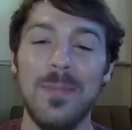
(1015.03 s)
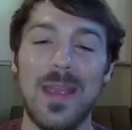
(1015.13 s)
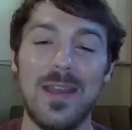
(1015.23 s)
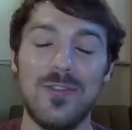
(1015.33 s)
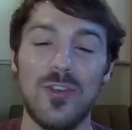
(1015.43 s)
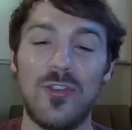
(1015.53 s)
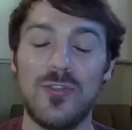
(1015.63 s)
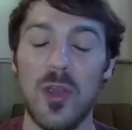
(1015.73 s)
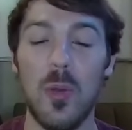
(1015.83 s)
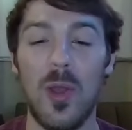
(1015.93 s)
It is
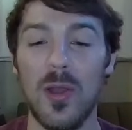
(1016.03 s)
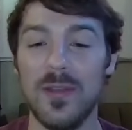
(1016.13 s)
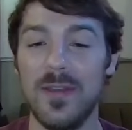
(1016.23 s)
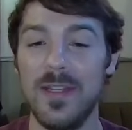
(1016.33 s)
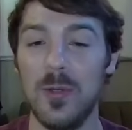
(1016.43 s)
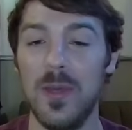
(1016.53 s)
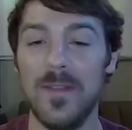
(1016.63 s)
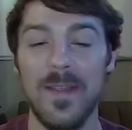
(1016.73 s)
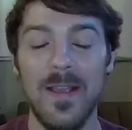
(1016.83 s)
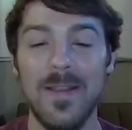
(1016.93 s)
just so hard to deal
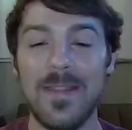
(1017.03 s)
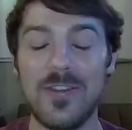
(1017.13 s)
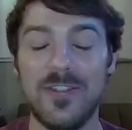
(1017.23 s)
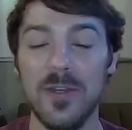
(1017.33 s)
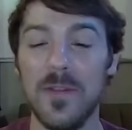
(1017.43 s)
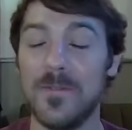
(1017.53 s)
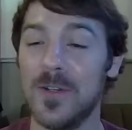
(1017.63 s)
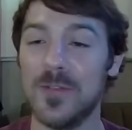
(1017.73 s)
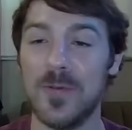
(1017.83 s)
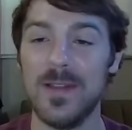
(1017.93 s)
with. They shield the
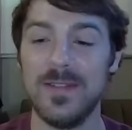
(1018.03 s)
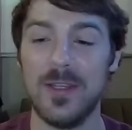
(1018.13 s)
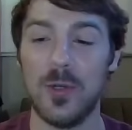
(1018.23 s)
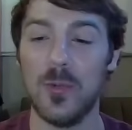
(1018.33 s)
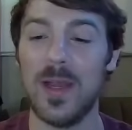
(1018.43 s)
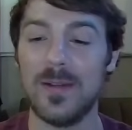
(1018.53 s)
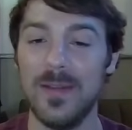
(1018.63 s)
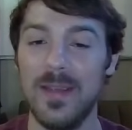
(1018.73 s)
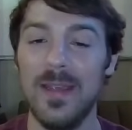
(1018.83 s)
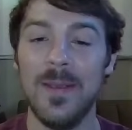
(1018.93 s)
first Frenzy
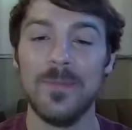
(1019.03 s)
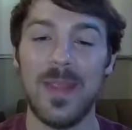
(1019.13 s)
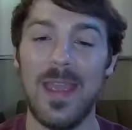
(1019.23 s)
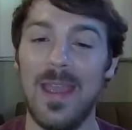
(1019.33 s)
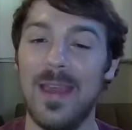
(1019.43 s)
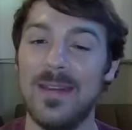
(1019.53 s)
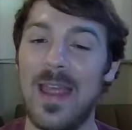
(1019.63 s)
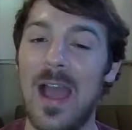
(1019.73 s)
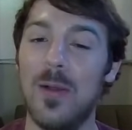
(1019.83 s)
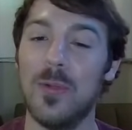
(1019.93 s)
correctly, and
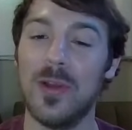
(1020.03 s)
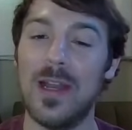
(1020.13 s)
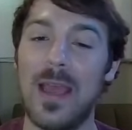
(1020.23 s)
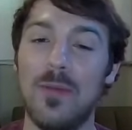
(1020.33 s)
now we're going to have a